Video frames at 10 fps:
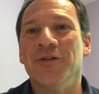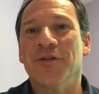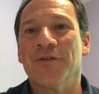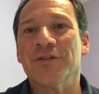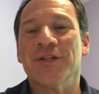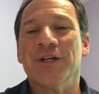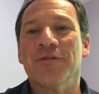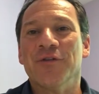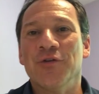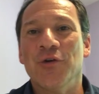University
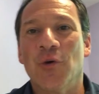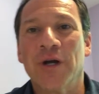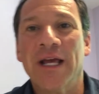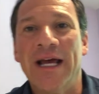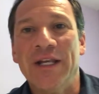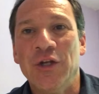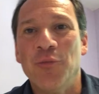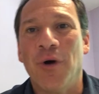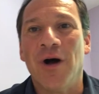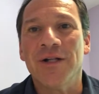of New York at New
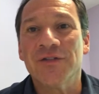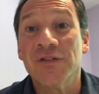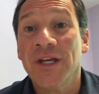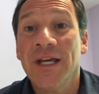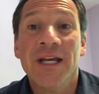Paltz.